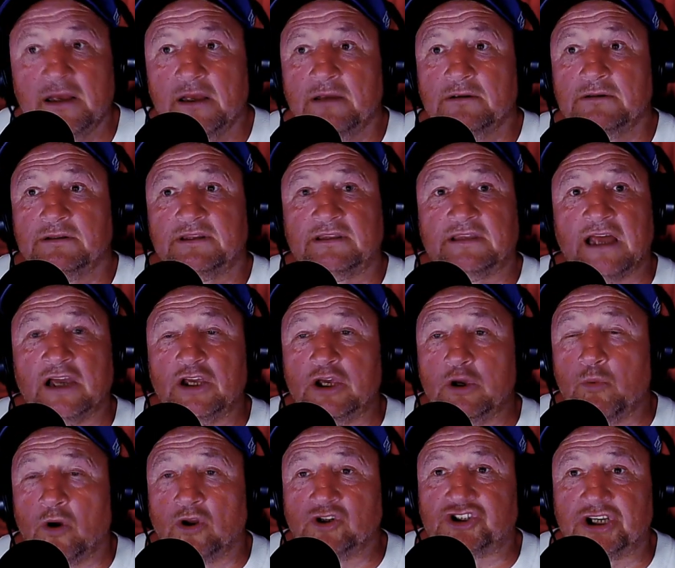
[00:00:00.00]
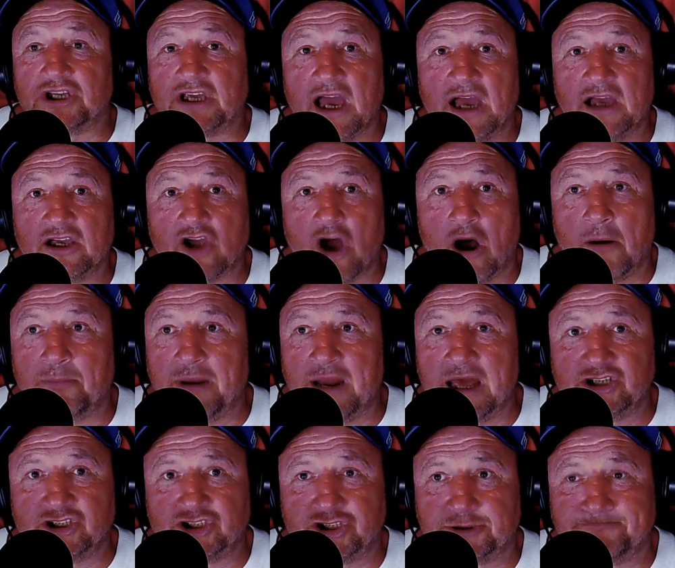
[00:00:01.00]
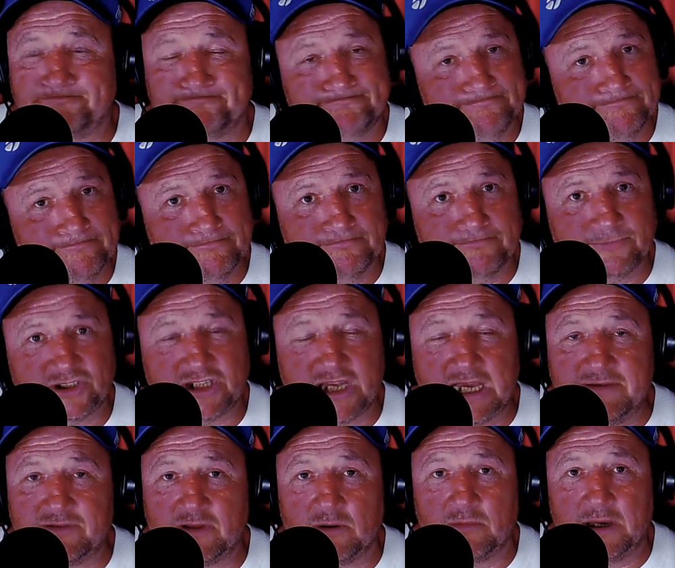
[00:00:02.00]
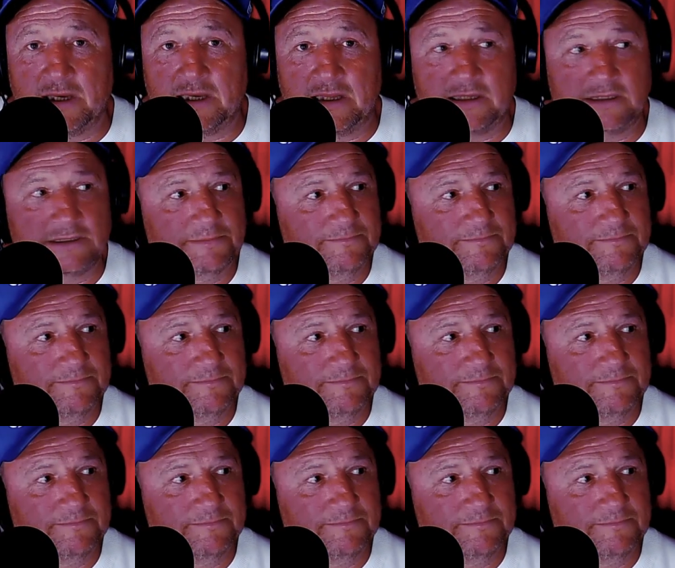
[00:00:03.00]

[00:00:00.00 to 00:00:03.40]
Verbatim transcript: Yeah. Thank you once again. God bless. Yeah. Save the world.